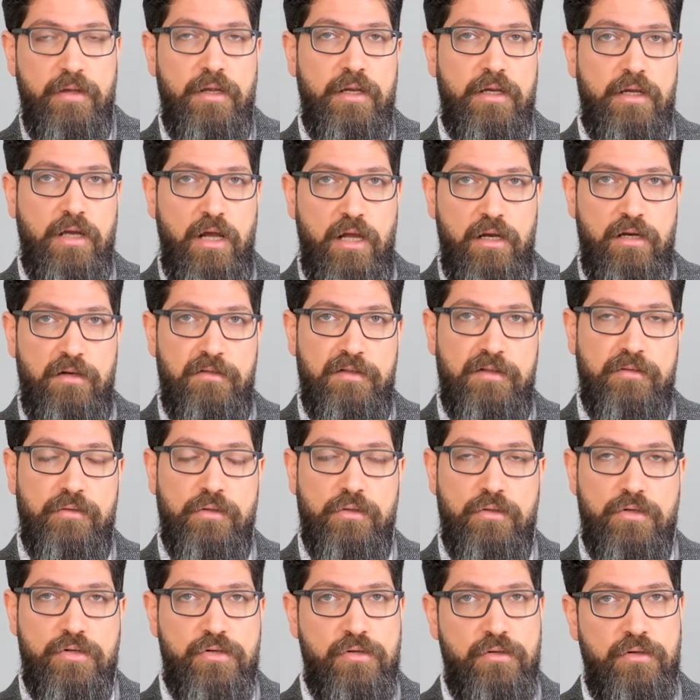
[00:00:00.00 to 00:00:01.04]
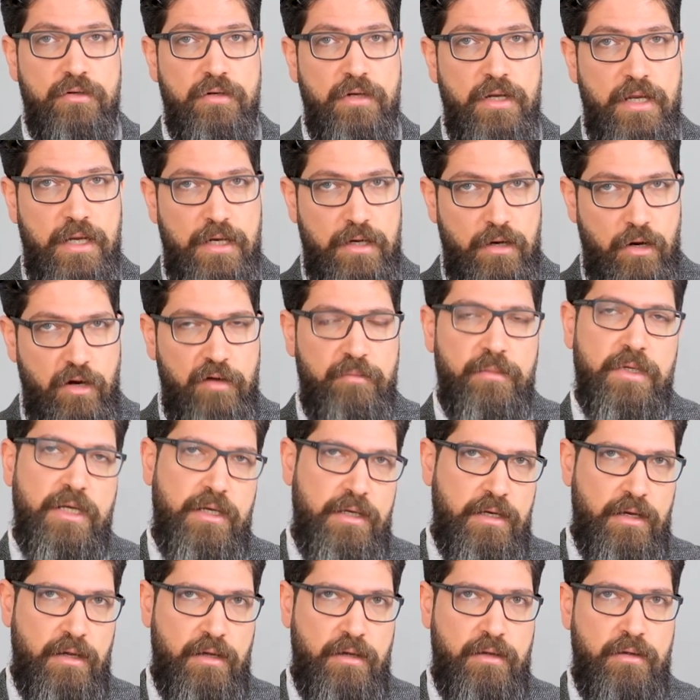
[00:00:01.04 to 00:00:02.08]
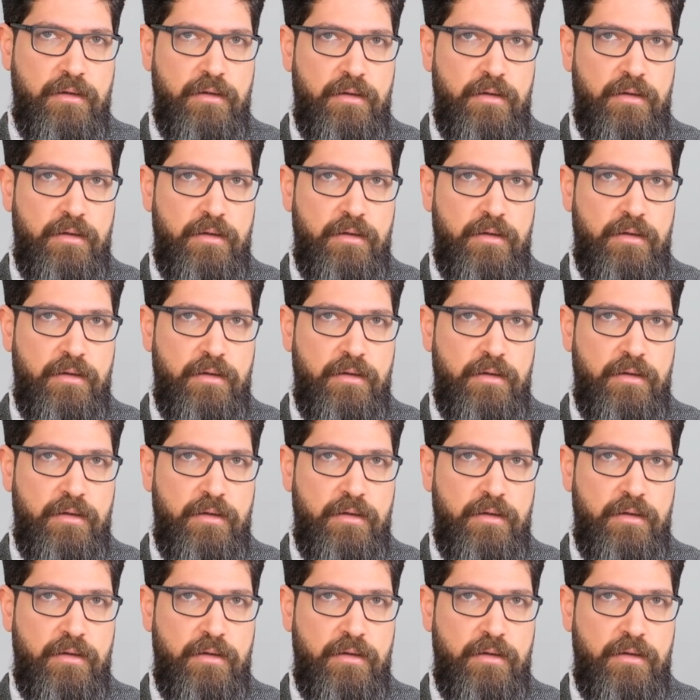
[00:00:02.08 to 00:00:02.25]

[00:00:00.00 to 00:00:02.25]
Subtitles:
a color revolution, and Armenia,